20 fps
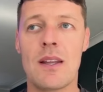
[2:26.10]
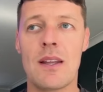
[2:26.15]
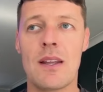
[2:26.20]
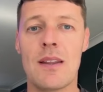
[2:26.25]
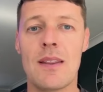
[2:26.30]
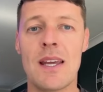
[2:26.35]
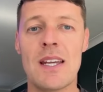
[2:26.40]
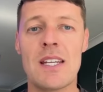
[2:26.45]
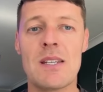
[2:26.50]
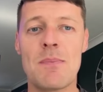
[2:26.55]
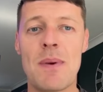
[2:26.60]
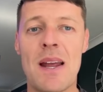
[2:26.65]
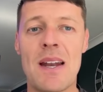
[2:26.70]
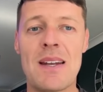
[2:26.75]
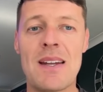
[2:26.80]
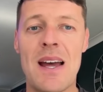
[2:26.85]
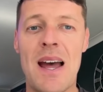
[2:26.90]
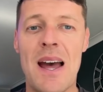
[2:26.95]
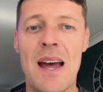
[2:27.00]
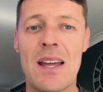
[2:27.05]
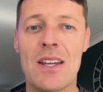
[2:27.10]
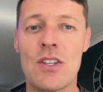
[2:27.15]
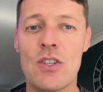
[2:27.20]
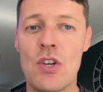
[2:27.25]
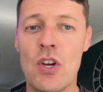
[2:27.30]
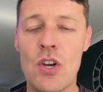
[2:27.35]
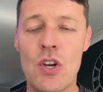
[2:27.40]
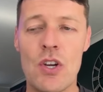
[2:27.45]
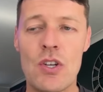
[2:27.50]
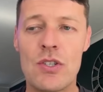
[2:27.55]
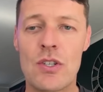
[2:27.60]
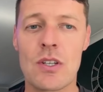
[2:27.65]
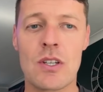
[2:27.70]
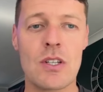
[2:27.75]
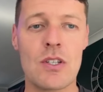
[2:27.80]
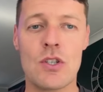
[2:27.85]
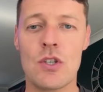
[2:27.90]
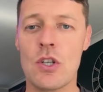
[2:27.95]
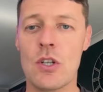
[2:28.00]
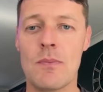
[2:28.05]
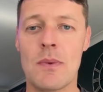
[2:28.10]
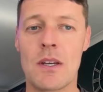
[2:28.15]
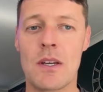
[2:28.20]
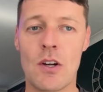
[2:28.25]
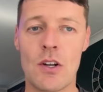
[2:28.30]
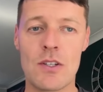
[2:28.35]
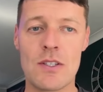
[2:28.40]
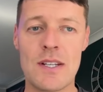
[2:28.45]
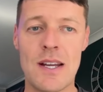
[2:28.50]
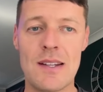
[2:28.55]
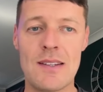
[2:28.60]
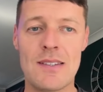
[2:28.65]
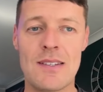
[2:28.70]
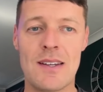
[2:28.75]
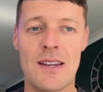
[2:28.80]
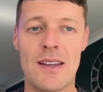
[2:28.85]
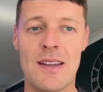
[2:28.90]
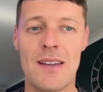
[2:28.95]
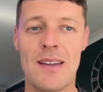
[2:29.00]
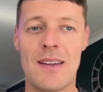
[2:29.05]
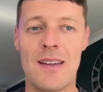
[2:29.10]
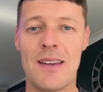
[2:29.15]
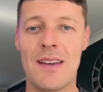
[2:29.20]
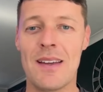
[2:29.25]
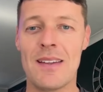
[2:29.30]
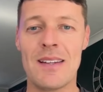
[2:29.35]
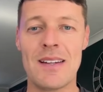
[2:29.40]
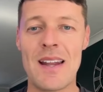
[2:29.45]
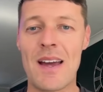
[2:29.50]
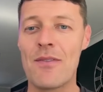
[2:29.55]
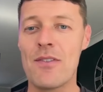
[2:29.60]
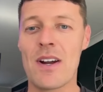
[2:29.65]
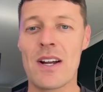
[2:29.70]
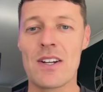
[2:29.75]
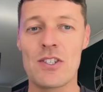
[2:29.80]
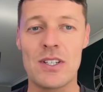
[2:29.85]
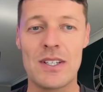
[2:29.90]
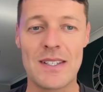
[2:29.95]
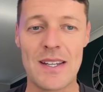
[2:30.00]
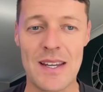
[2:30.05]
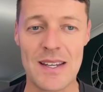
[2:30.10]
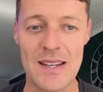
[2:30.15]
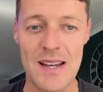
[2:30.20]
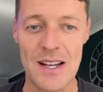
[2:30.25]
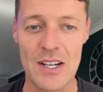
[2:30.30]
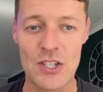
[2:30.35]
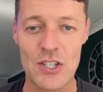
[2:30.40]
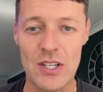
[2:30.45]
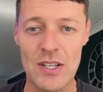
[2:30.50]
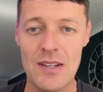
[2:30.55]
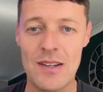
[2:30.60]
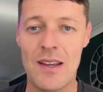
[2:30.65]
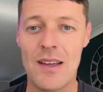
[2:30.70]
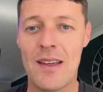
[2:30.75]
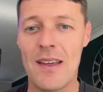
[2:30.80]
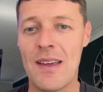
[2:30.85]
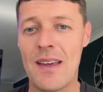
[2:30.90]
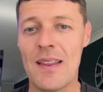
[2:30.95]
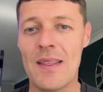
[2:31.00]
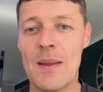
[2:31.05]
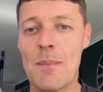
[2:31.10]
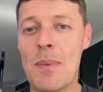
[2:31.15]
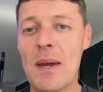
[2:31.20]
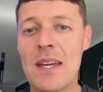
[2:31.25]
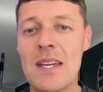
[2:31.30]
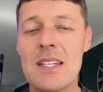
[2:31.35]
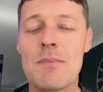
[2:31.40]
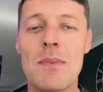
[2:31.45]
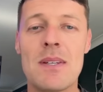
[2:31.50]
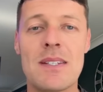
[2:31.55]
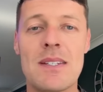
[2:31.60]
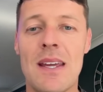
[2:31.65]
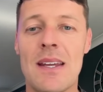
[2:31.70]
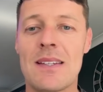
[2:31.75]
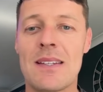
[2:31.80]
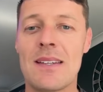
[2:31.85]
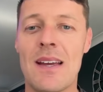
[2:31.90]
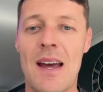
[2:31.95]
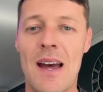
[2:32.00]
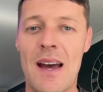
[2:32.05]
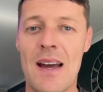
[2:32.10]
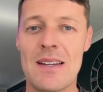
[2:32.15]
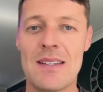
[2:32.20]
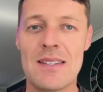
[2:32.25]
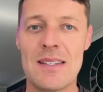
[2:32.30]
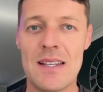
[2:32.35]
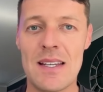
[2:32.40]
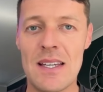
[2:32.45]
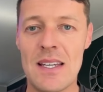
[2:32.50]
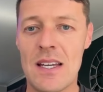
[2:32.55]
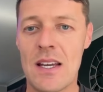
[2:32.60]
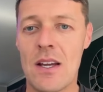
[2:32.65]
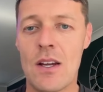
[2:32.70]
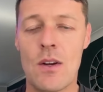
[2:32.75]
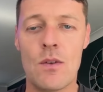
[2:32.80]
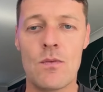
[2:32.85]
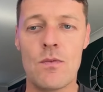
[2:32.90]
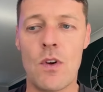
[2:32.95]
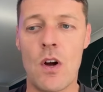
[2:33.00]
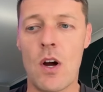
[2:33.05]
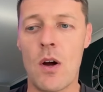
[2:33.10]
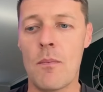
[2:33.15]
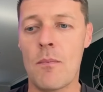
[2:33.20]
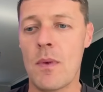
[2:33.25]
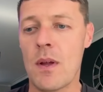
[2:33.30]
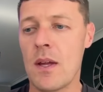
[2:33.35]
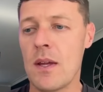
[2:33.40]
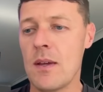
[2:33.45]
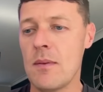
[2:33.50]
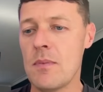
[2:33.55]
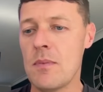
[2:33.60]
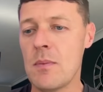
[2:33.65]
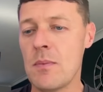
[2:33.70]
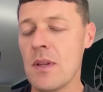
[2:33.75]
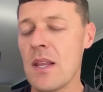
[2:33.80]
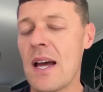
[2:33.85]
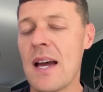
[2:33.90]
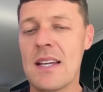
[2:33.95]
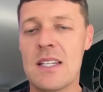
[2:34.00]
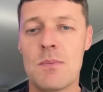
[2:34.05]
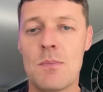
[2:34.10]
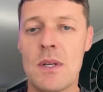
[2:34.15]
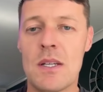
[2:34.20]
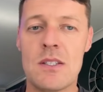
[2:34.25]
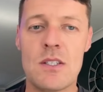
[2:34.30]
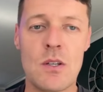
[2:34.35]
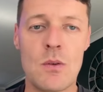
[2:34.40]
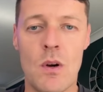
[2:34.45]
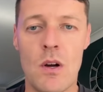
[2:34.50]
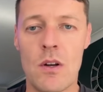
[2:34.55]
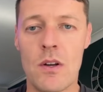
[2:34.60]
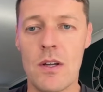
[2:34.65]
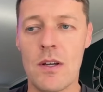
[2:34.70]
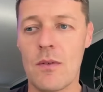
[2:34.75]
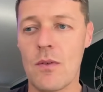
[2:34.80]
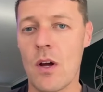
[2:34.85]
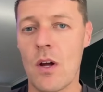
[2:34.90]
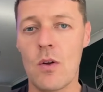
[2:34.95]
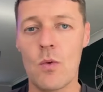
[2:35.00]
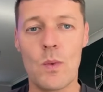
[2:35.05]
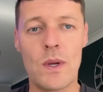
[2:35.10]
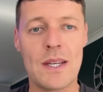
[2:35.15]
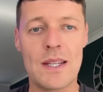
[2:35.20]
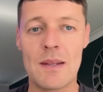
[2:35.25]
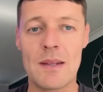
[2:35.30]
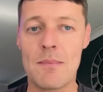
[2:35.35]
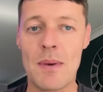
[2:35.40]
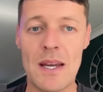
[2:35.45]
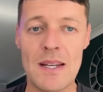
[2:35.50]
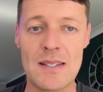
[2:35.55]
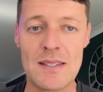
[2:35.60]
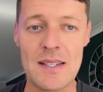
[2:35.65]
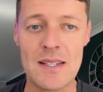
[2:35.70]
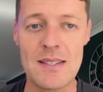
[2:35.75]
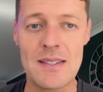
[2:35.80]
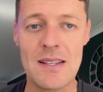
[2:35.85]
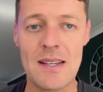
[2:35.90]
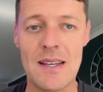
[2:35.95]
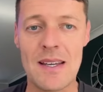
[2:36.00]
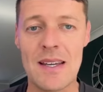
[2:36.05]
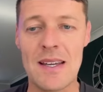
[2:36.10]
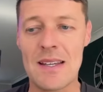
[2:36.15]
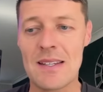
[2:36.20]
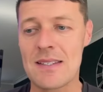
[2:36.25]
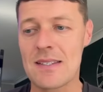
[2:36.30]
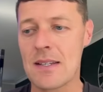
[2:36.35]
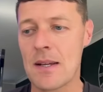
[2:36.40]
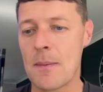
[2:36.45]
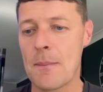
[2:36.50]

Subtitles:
they spend years consuming content and they never actually take action. And the biggest mistakes that I see from people that I speak to on a weekly basis is